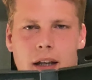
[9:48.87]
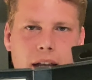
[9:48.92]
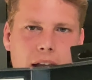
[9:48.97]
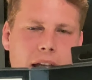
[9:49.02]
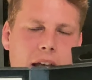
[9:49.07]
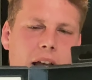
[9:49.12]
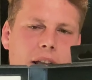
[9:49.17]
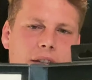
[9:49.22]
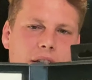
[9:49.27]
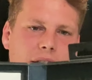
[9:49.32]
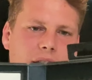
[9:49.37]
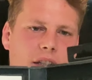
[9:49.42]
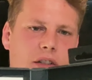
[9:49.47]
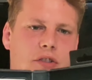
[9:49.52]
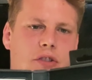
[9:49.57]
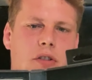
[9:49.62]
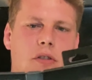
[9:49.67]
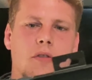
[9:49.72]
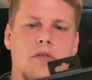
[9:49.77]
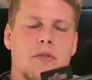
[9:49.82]
It has its
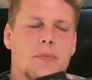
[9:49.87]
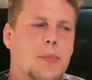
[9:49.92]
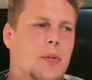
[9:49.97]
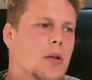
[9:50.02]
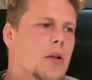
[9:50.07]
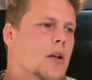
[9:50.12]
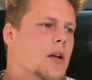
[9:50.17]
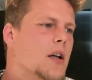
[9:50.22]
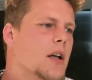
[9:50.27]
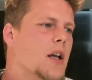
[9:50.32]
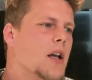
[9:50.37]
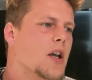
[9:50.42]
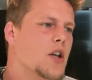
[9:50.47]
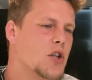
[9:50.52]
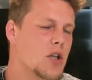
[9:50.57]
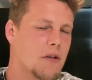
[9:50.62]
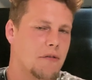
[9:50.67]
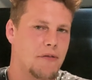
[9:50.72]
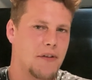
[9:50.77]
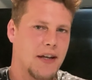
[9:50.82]
issues, but
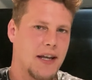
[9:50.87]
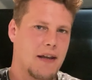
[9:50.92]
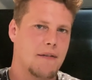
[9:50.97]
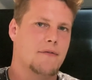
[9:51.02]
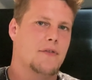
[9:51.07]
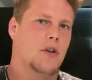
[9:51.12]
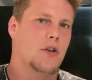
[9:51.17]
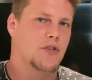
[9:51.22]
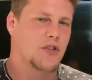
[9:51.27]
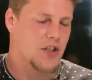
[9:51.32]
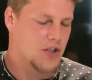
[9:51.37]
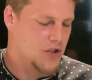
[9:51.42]
you forgive those